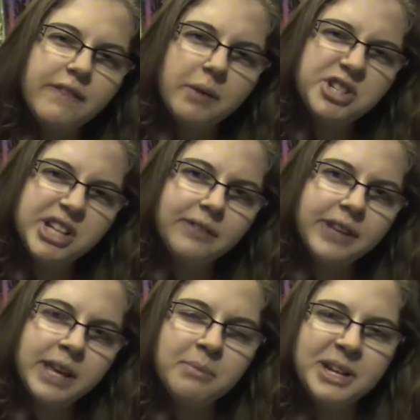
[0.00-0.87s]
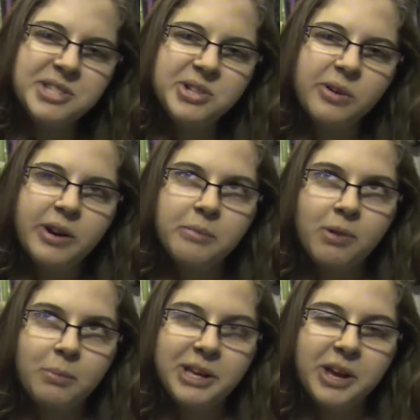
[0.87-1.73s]
If I was shelving it in my store, it would
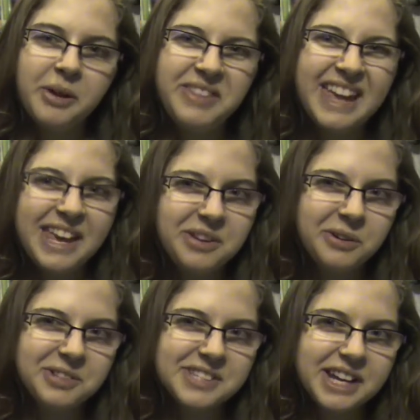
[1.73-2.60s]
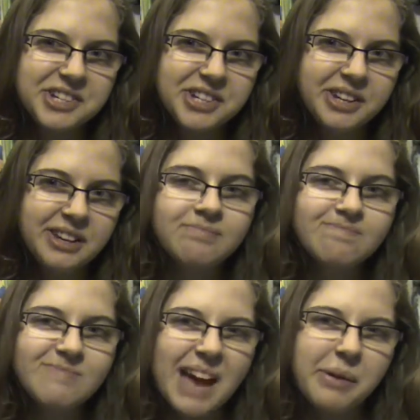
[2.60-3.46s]
probably go in the eight-year-old section.
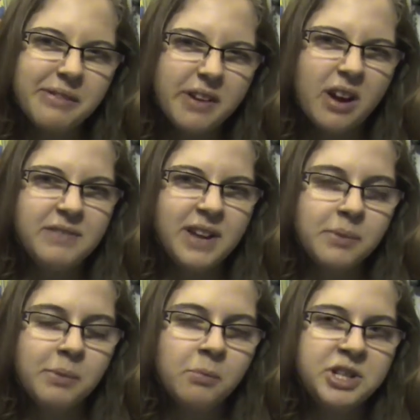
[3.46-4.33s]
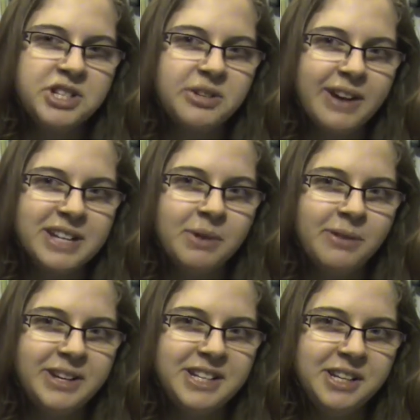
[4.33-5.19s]
However, I've never been one to direct my
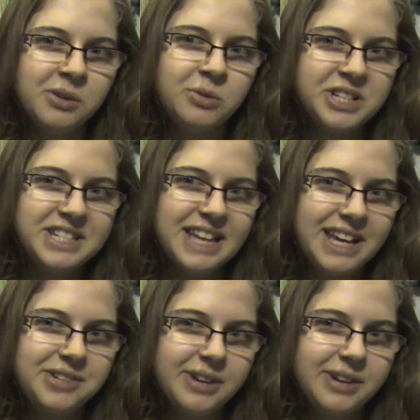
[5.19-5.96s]
reading according to age